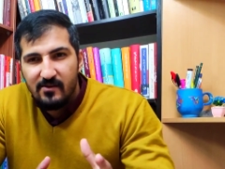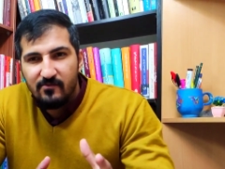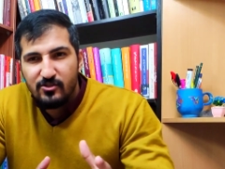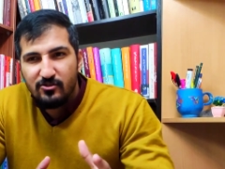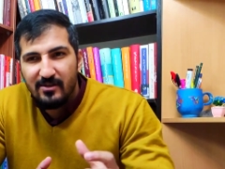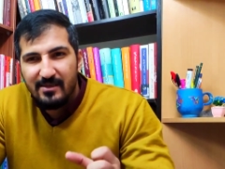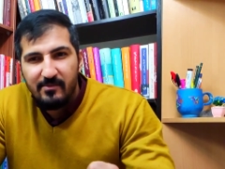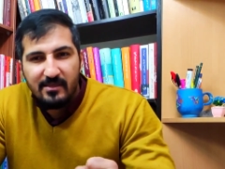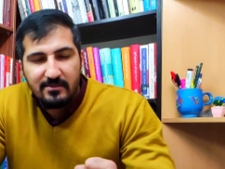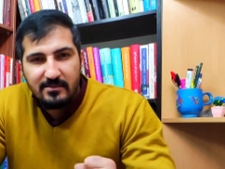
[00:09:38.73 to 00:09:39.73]
which
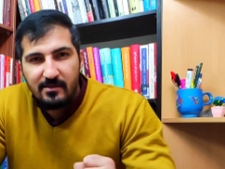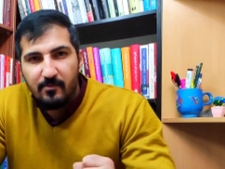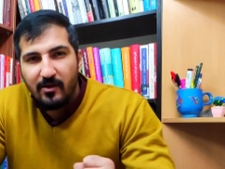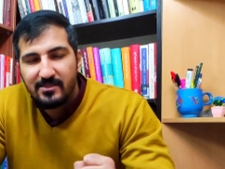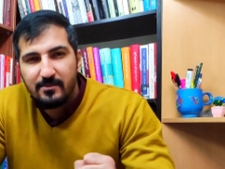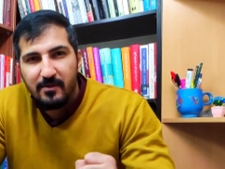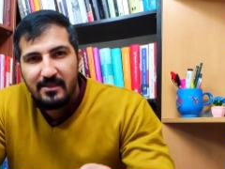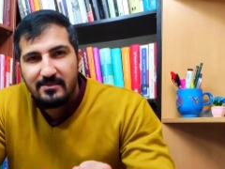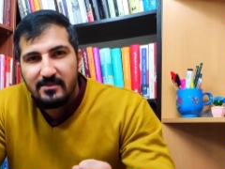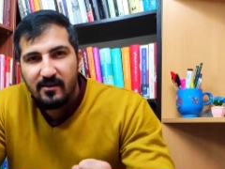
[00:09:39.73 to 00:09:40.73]
limits the
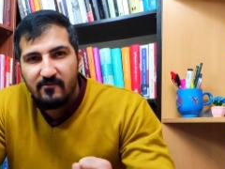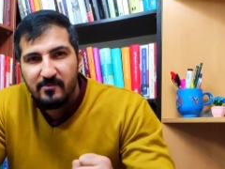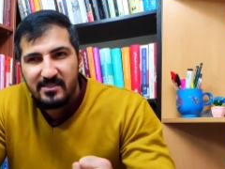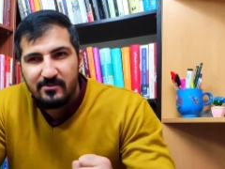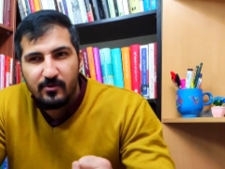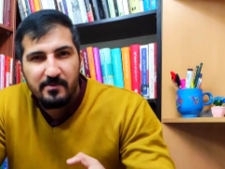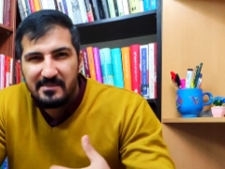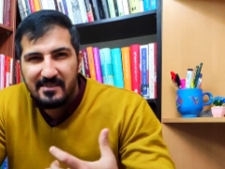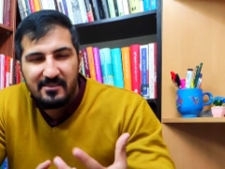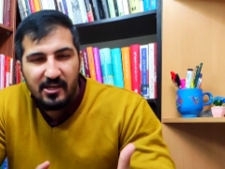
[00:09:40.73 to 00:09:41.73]
possibility of
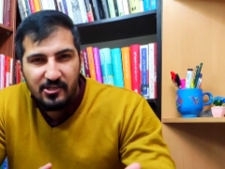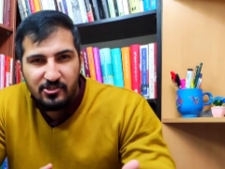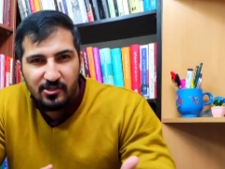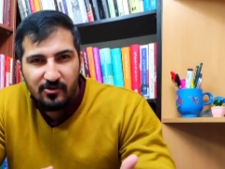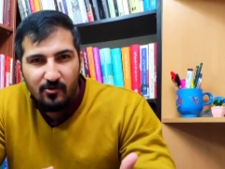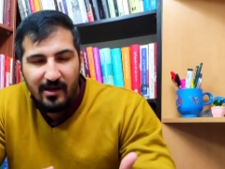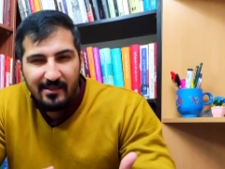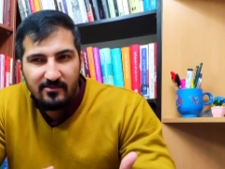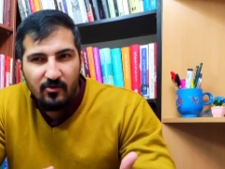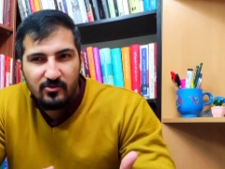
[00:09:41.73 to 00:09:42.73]
misrepresentation
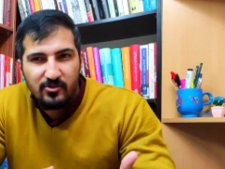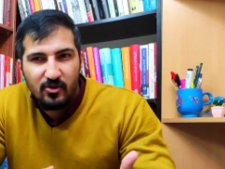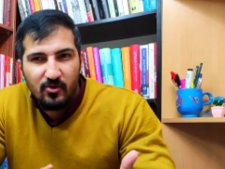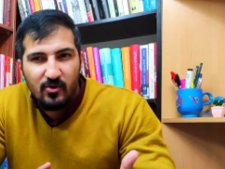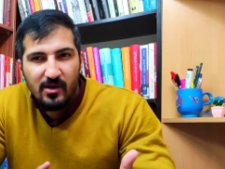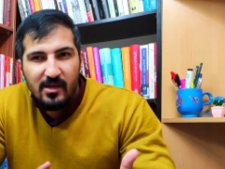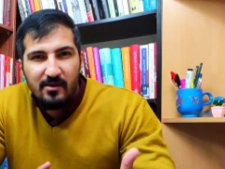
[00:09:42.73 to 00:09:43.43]
and also